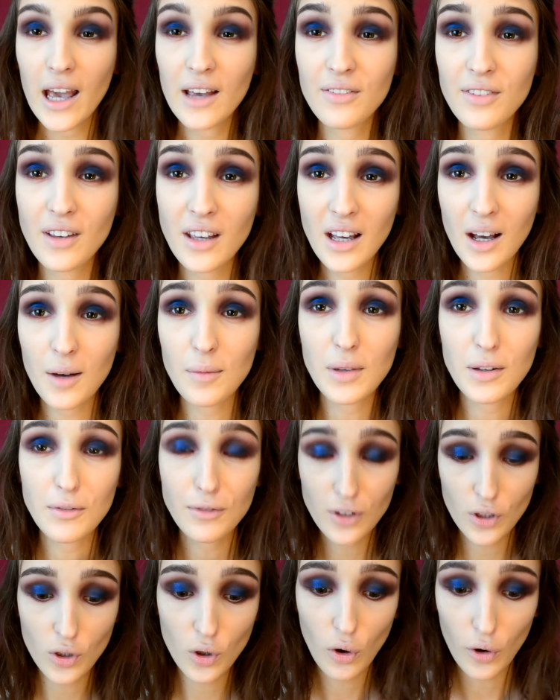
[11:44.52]
think I'm
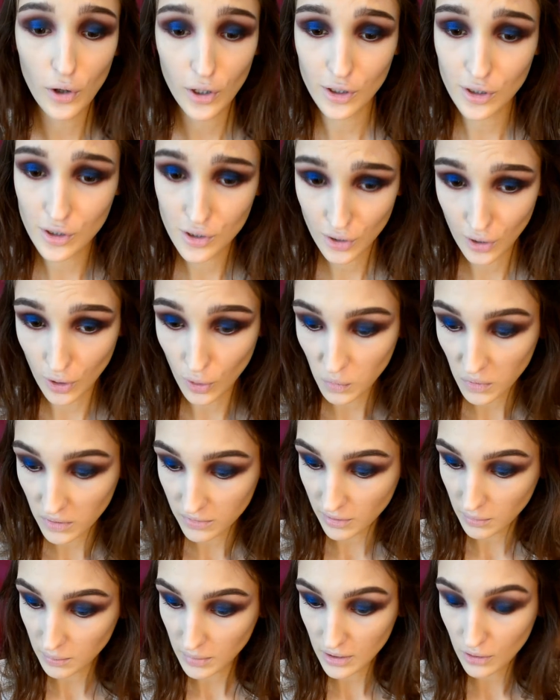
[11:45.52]
even going to go
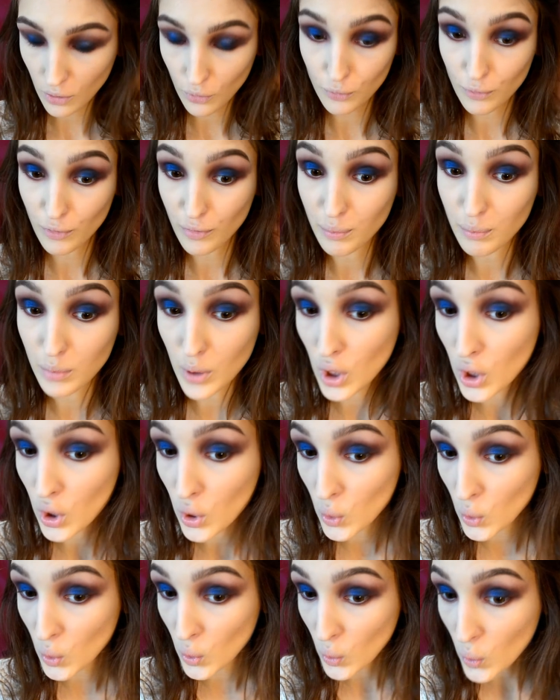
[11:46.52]
with a bit of
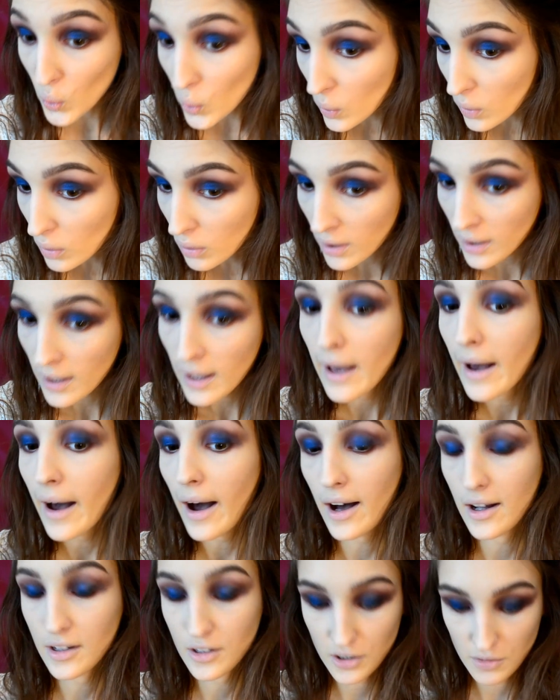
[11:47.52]
blue
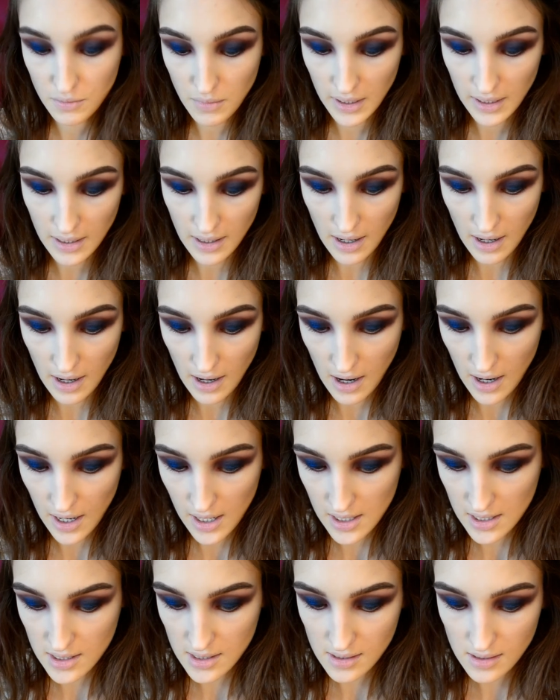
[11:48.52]
under my
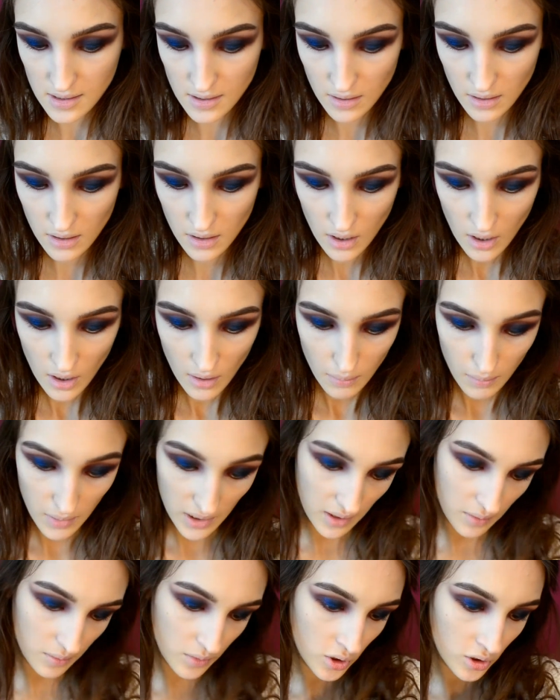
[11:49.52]
eyes,
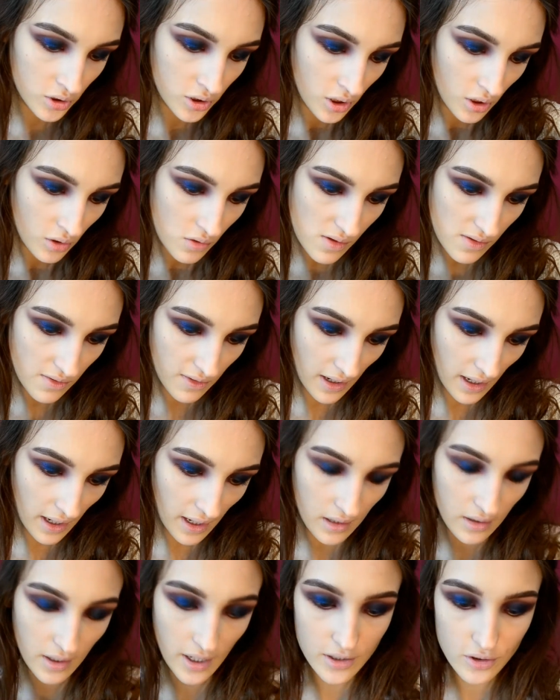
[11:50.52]
but I'm gonna use the
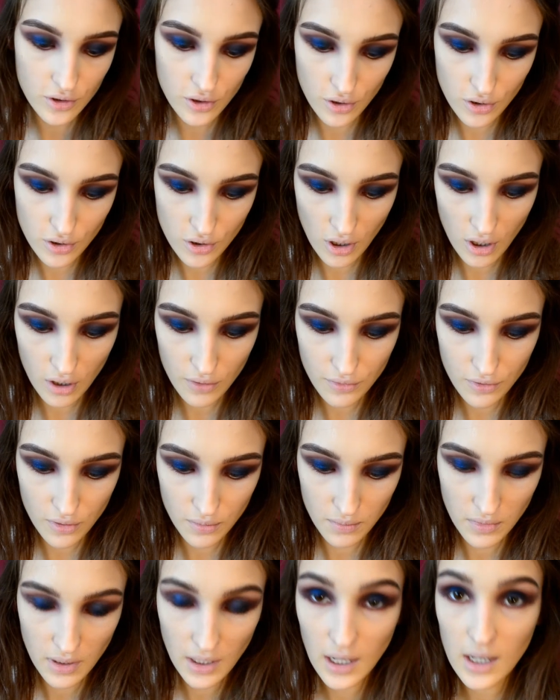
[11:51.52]
Electroshock
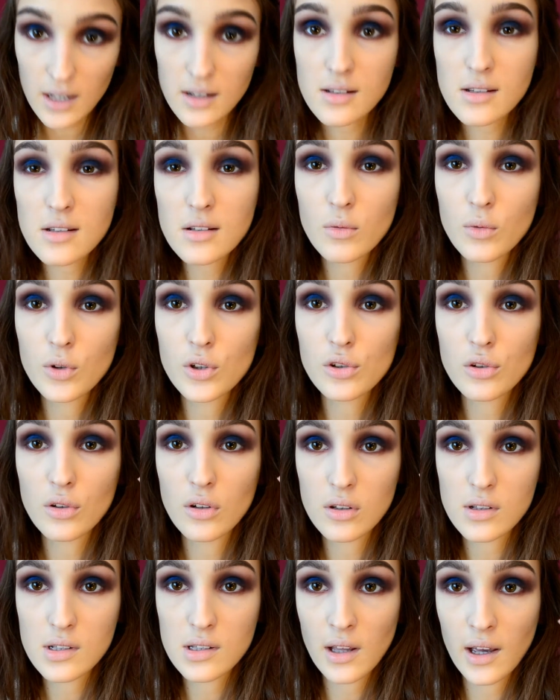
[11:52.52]
from NYX, which
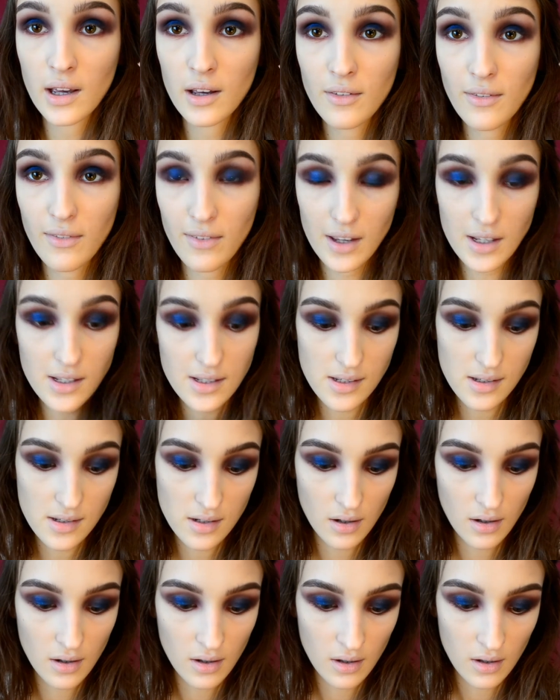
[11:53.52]
looks like
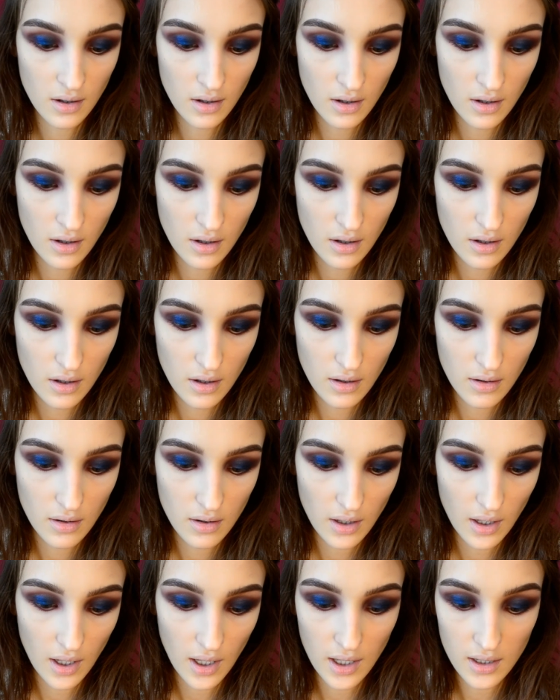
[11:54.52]
this,
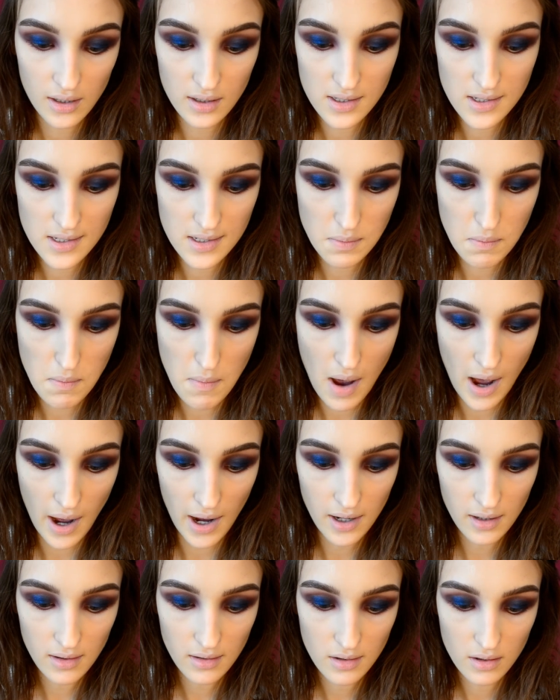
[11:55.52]
and it's
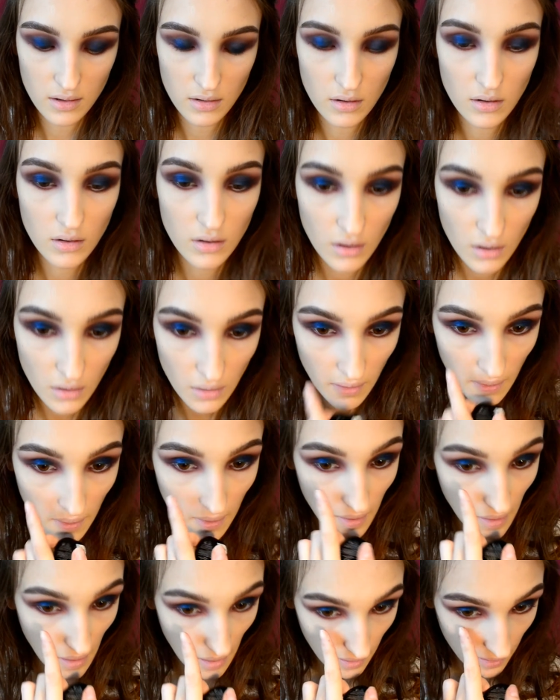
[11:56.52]
matte,
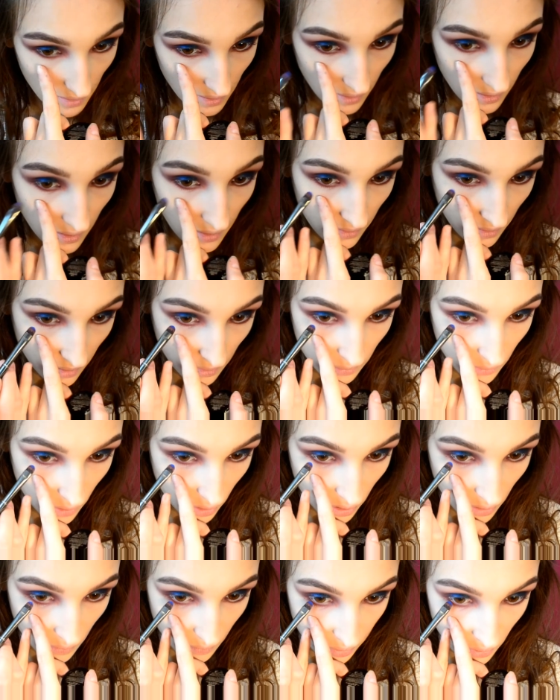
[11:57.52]
and I'm
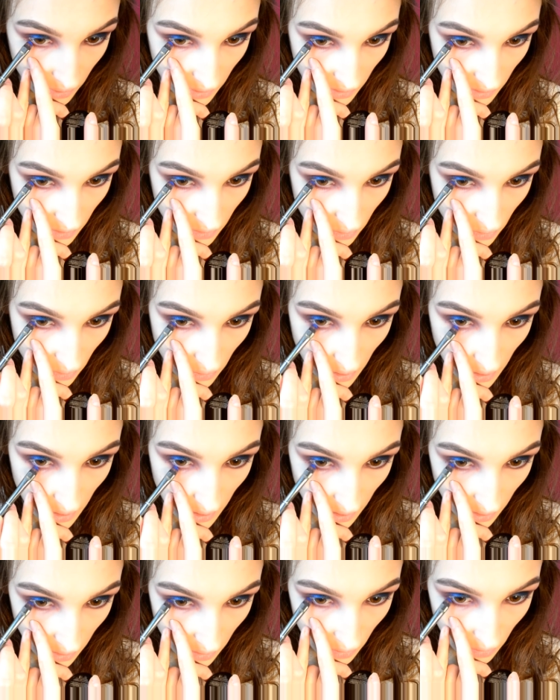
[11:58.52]
gonna put it
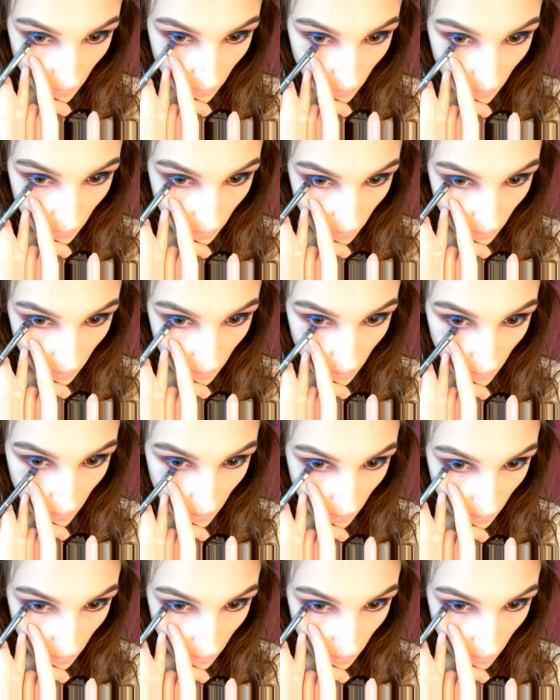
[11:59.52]
right on